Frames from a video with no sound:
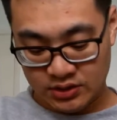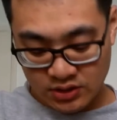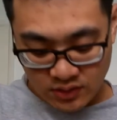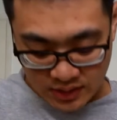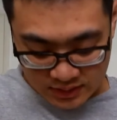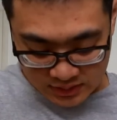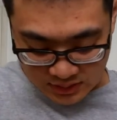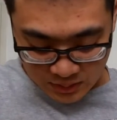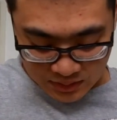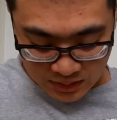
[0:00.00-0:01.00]
Let's go ahead and
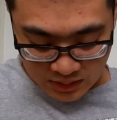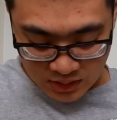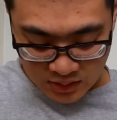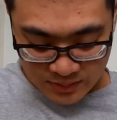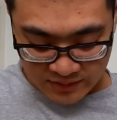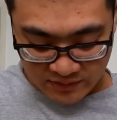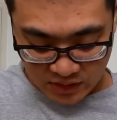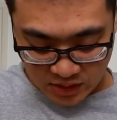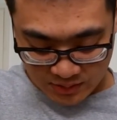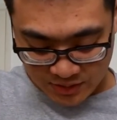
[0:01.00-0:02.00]
start with a little bit of
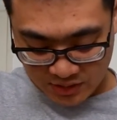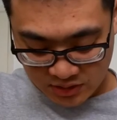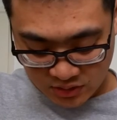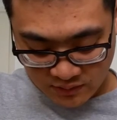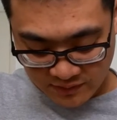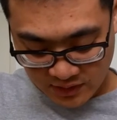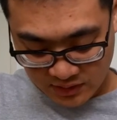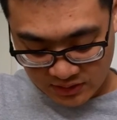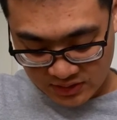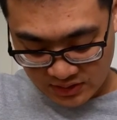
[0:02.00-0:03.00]
an object, and hopefully
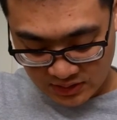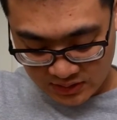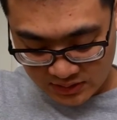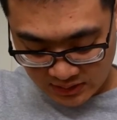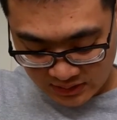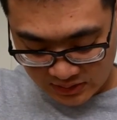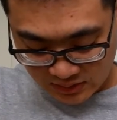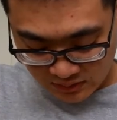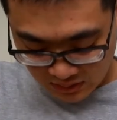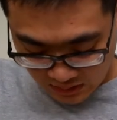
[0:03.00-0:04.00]
you can see this
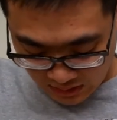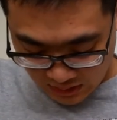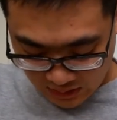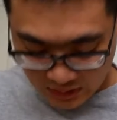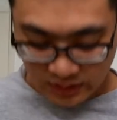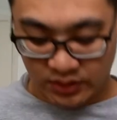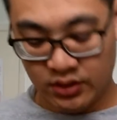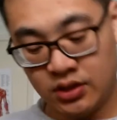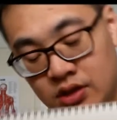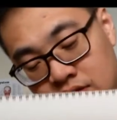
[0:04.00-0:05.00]
nice and
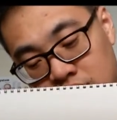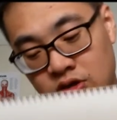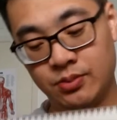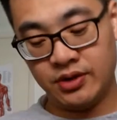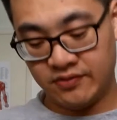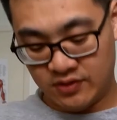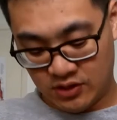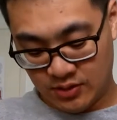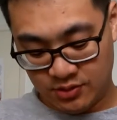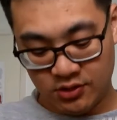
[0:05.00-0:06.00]
clearly. There's a little bit of an
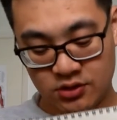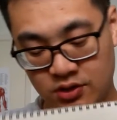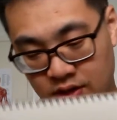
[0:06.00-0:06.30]
object.